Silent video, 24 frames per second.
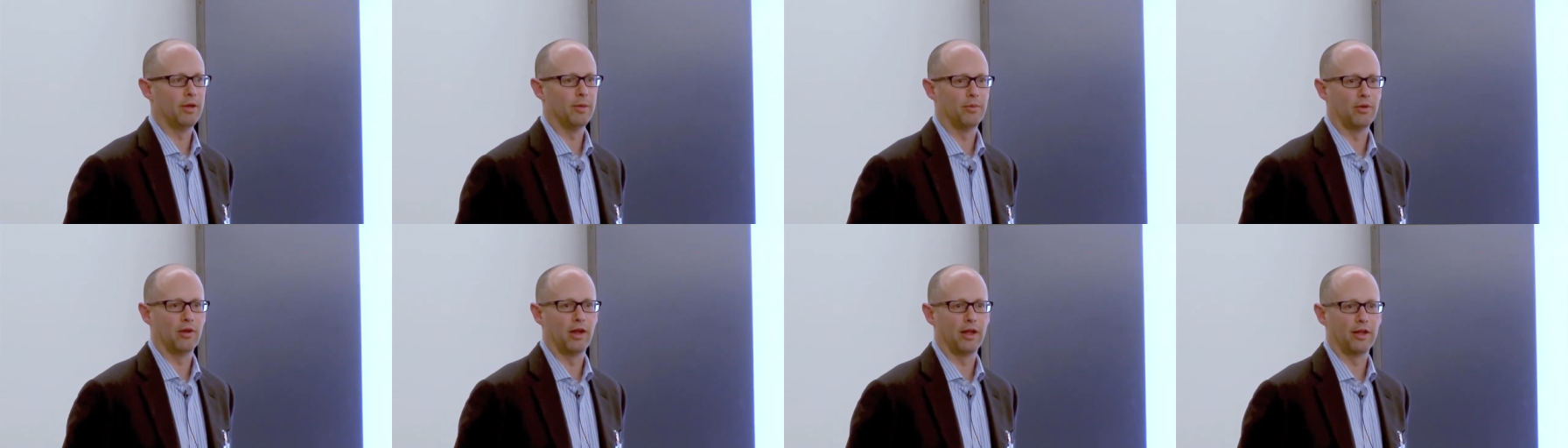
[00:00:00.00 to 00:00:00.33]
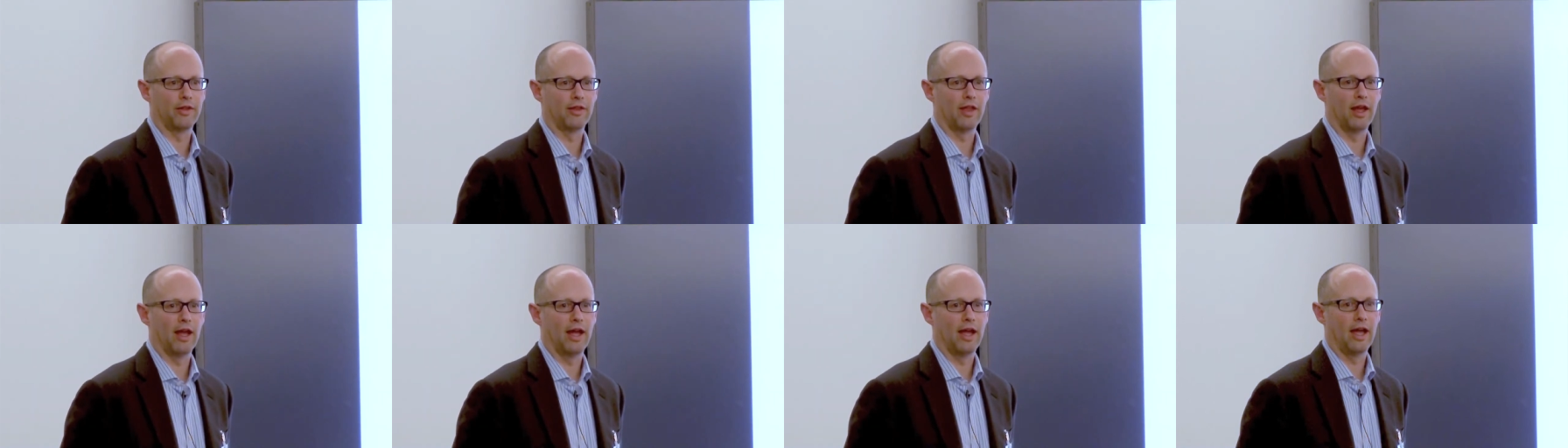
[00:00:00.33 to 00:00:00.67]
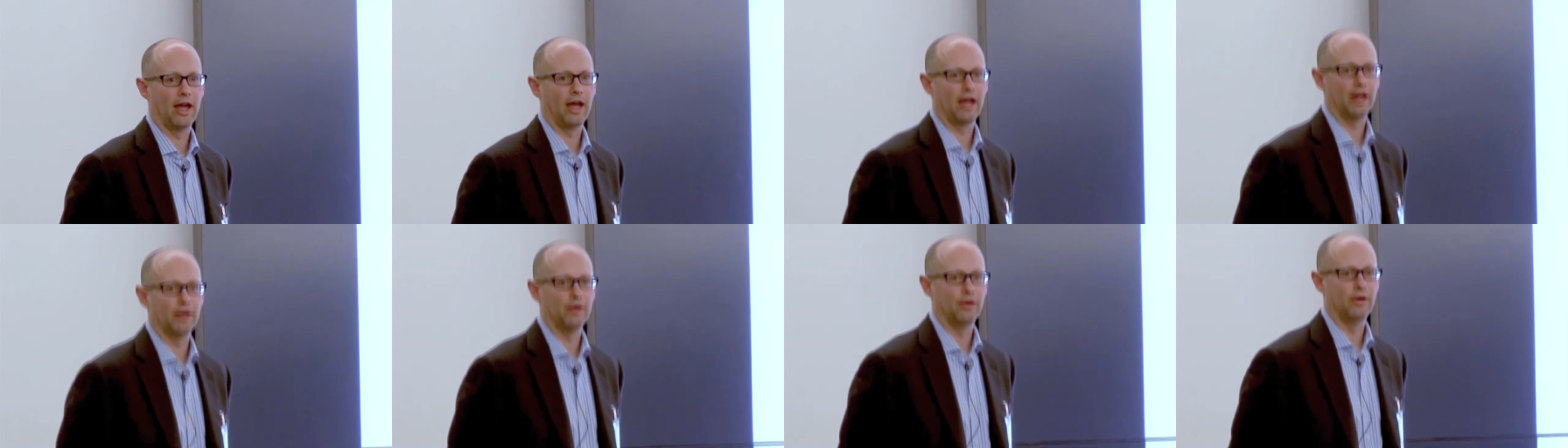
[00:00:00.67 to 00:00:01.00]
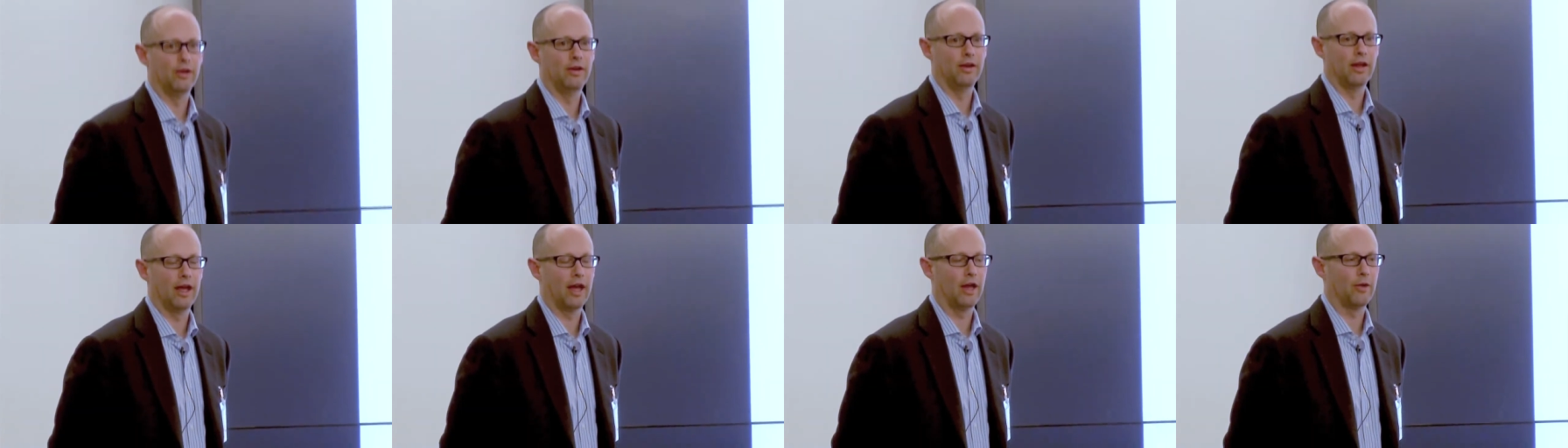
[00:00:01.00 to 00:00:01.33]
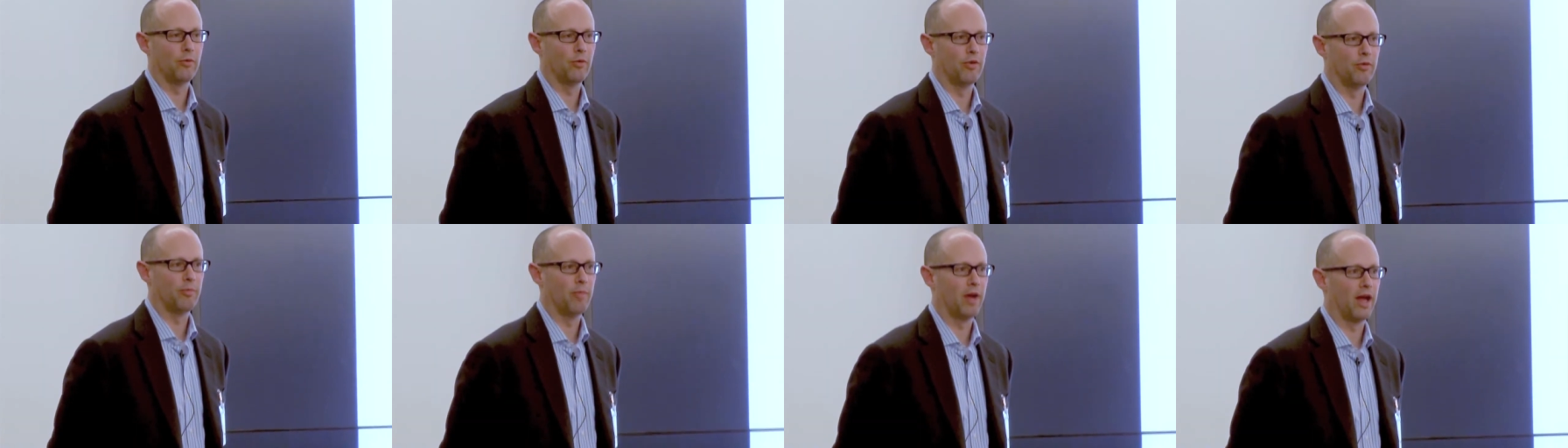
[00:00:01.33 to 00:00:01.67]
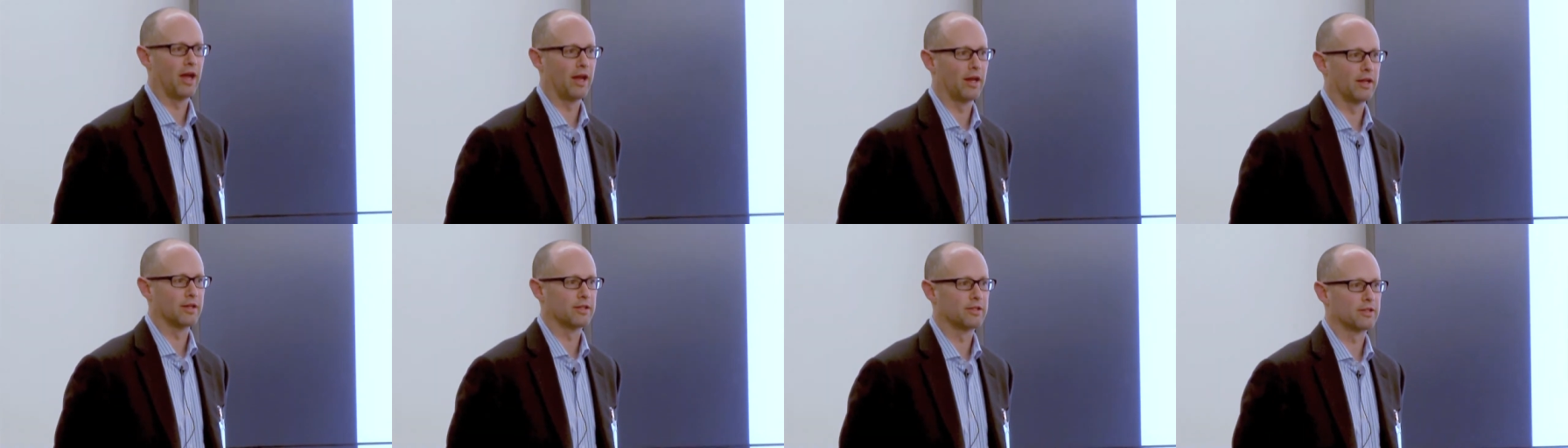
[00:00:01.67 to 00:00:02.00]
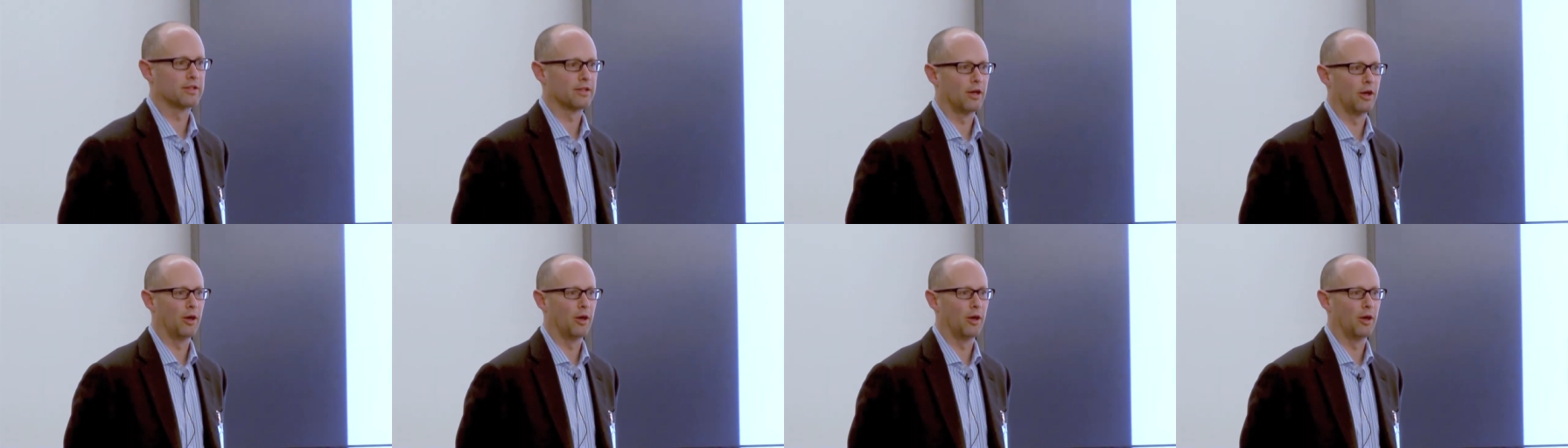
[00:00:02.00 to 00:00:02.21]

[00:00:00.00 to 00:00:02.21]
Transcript: people like that had had with banks.